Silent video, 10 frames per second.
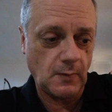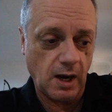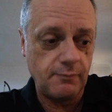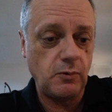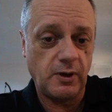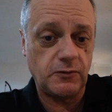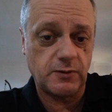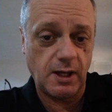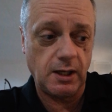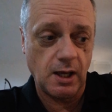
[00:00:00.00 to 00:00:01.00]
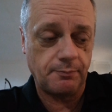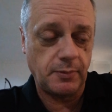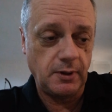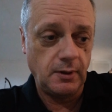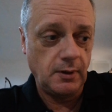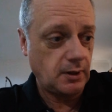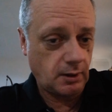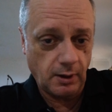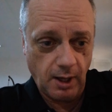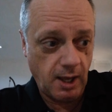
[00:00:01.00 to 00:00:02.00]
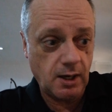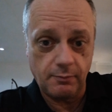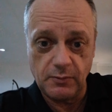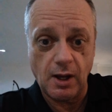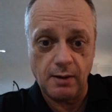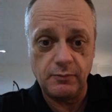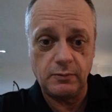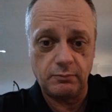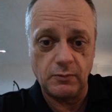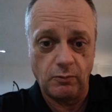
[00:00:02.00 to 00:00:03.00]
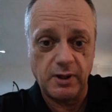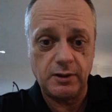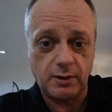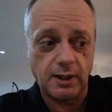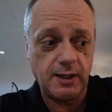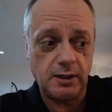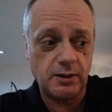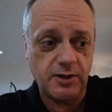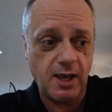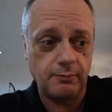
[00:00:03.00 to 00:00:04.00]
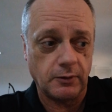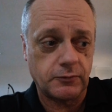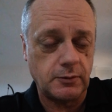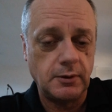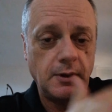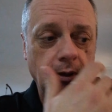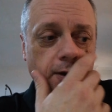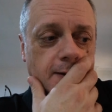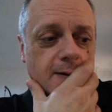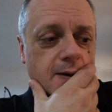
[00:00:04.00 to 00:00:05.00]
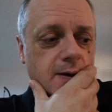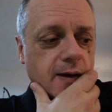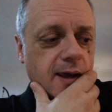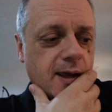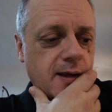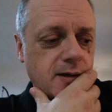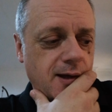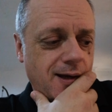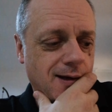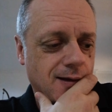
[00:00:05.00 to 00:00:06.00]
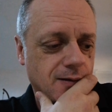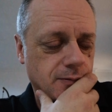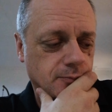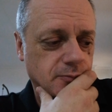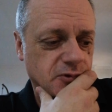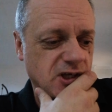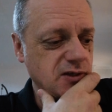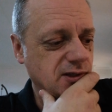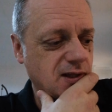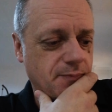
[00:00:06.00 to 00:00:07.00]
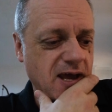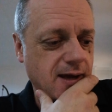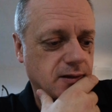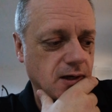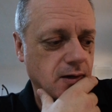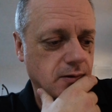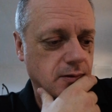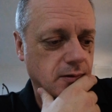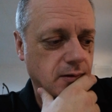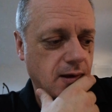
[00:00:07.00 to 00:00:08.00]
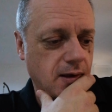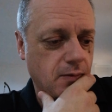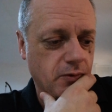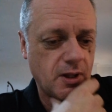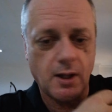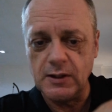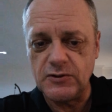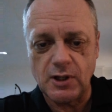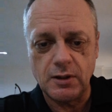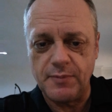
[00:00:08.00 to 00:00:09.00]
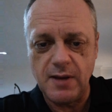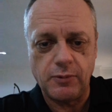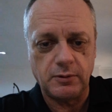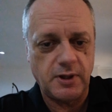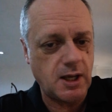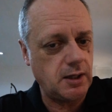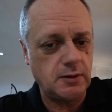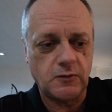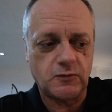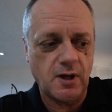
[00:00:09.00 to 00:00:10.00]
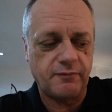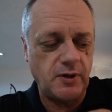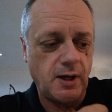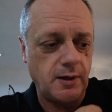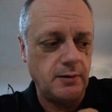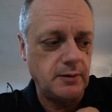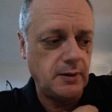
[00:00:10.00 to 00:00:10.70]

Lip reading: I'm the one setting up, and I'm the one cleaning the tables. And she's in the back there with all these other people getting this stuff done.